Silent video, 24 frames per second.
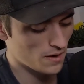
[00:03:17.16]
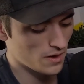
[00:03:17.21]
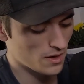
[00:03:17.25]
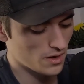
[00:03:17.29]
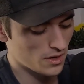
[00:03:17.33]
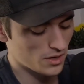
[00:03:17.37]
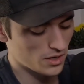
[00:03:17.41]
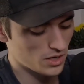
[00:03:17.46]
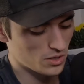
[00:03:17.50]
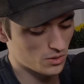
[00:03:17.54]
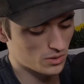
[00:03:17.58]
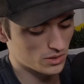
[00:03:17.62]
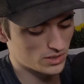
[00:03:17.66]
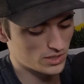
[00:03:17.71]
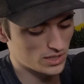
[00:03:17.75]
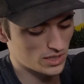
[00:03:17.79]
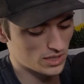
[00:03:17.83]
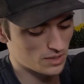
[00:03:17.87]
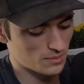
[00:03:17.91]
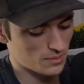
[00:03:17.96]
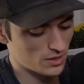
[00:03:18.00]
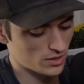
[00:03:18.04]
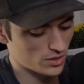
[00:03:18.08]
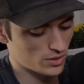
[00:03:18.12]
You can see that
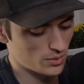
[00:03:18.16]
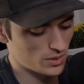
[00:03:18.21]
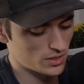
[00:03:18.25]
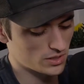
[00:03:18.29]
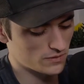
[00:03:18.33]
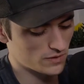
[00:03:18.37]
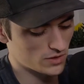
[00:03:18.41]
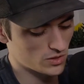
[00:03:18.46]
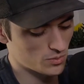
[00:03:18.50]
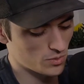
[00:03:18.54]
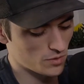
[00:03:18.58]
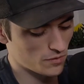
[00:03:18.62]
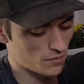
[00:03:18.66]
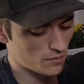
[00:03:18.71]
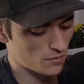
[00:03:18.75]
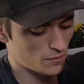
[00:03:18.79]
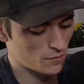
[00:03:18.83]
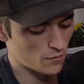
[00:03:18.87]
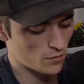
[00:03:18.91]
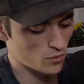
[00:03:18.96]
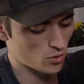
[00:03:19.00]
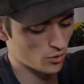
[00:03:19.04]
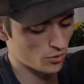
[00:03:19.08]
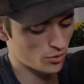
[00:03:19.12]
the Milky Way is visible from
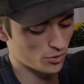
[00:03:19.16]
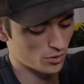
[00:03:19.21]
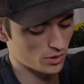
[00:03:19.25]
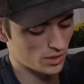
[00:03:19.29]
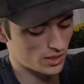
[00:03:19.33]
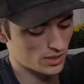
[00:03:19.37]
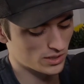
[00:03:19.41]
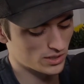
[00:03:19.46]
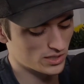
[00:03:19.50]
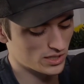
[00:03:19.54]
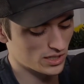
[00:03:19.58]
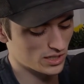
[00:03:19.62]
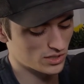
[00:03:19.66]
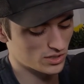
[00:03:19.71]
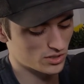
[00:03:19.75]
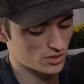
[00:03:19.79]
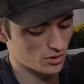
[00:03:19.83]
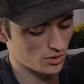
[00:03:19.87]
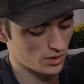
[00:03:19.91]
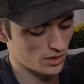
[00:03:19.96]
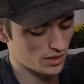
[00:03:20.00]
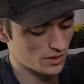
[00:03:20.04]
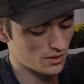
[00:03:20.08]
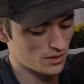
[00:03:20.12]
4:30 to
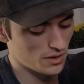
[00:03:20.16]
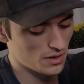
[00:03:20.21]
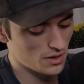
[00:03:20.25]
6:30.